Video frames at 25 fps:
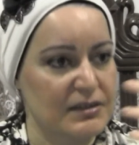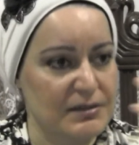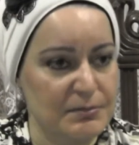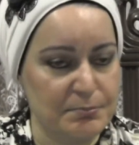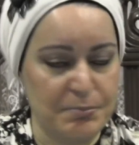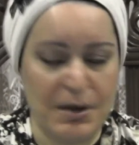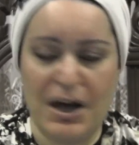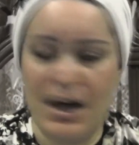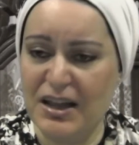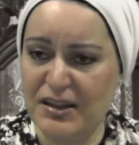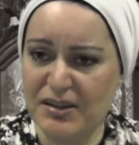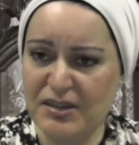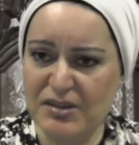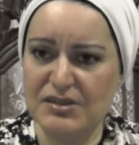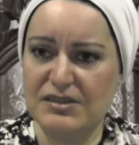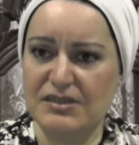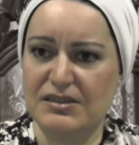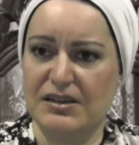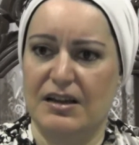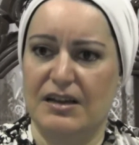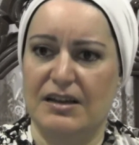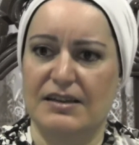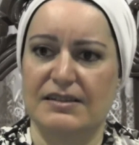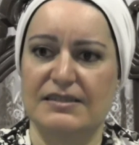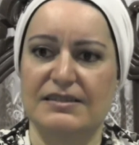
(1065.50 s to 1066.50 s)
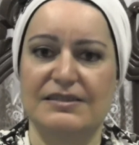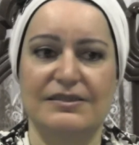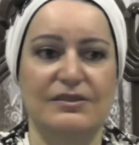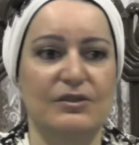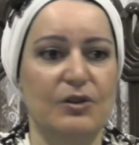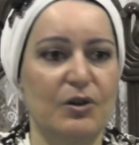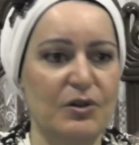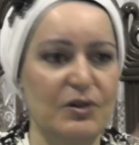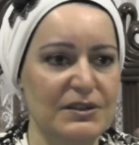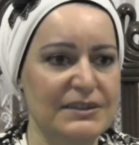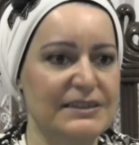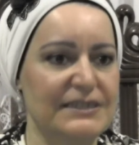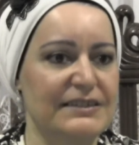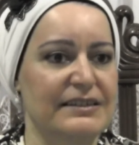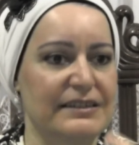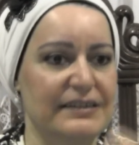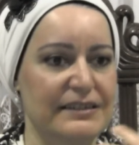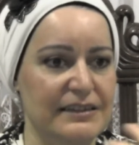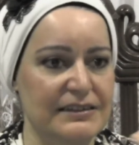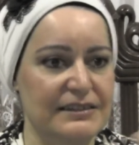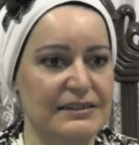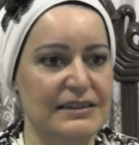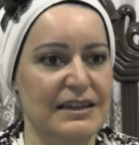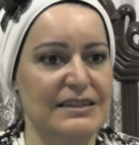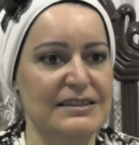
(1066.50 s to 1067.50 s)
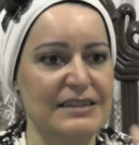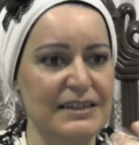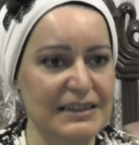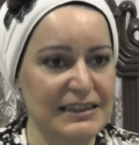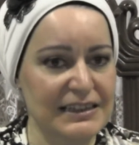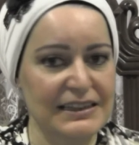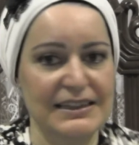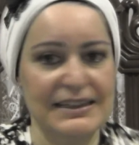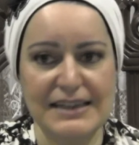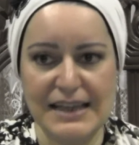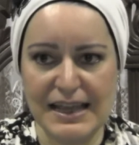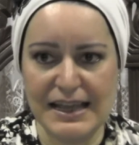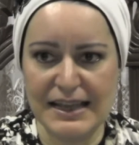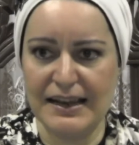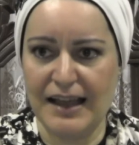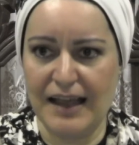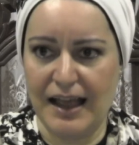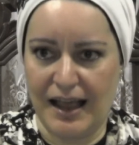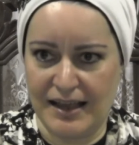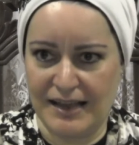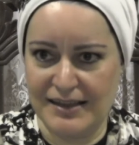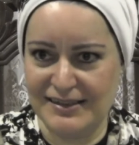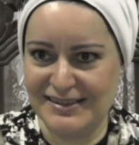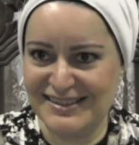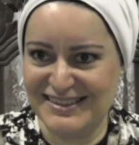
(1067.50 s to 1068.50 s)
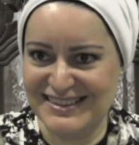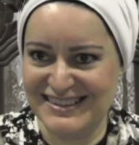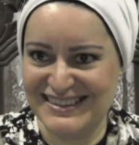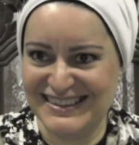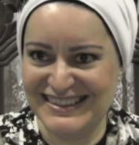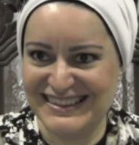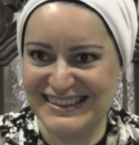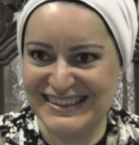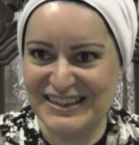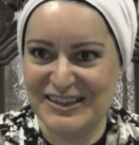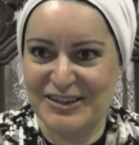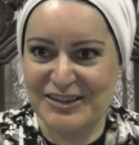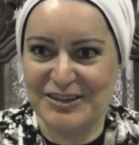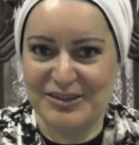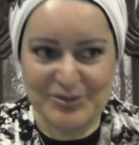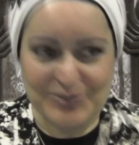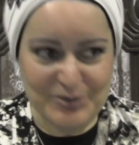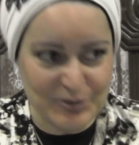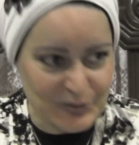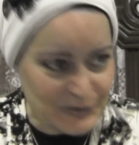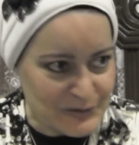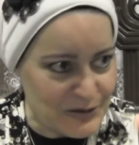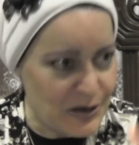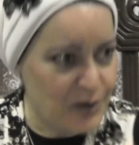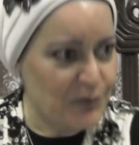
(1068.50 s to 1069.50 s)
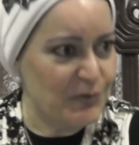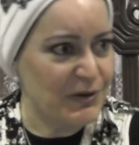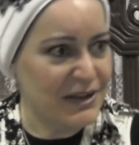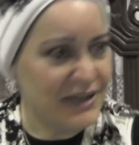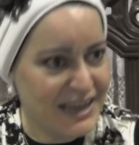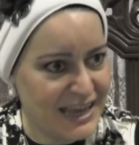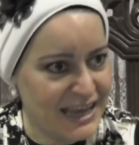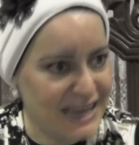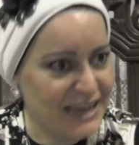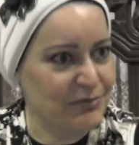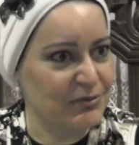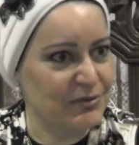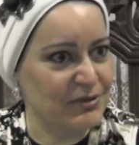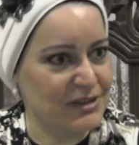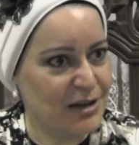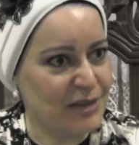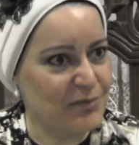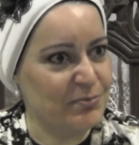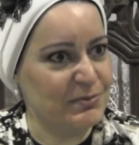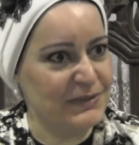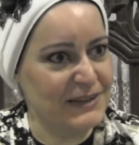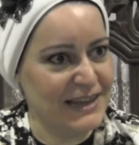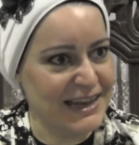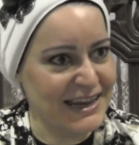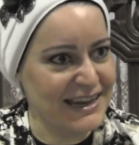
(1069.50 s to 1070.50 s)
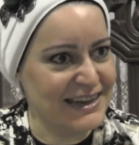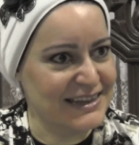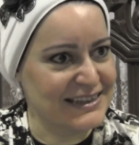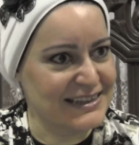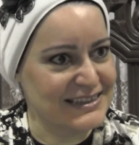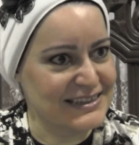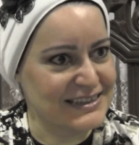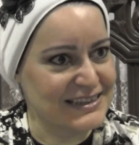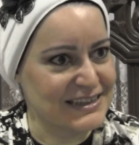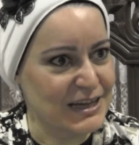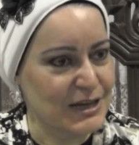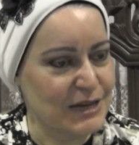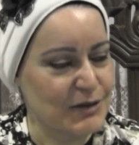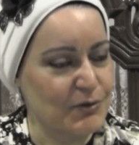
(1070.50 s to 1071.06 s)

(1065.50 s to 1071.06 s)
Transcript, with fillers: bothers us, don't, doesn't let us to go ahead with our plans.